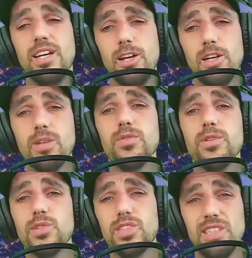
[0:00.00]
young Phil was
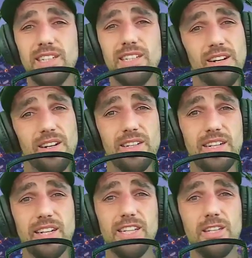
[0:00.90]
sitting there, like,
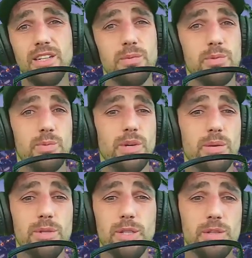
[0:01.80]
uh, he he was
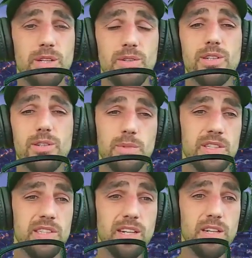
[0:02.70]
probably younger than
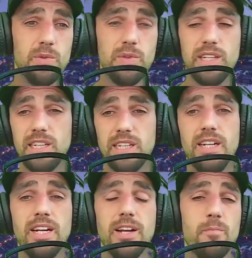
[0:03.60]
myself, uh,
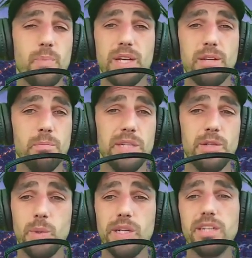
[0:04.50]
like mid
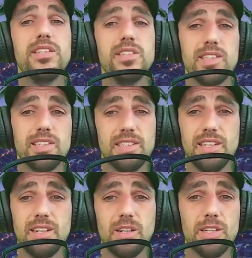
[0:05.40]
twenties, I'd say
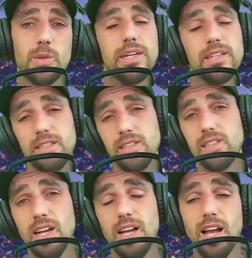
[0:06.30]
early twenties,
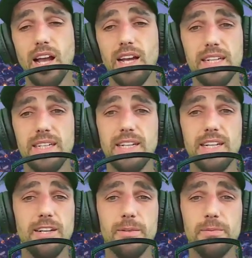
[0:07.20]
and
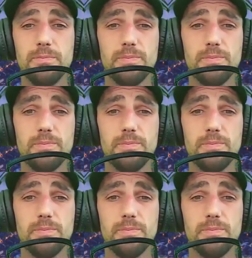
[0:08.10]
um,